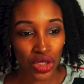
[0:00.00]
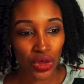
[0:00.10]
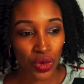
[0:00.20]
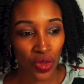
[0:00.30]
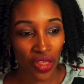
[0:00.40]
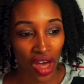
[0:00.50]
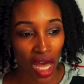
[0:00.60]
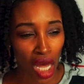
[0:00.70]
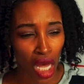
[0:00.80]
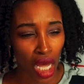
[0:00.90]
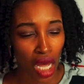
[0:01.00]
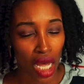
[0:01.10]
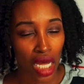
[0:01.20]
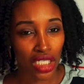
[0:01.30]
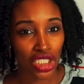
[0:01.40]
to the
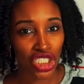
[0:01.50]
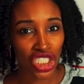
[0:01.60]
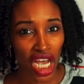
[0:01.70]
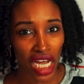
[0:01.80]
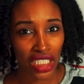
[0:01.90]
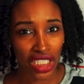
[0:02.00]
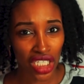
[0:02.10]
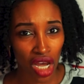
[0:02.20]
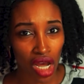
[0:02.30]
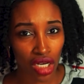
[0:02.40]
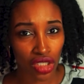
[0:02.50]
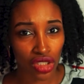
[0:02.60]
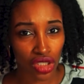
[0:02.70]
Chandeokgung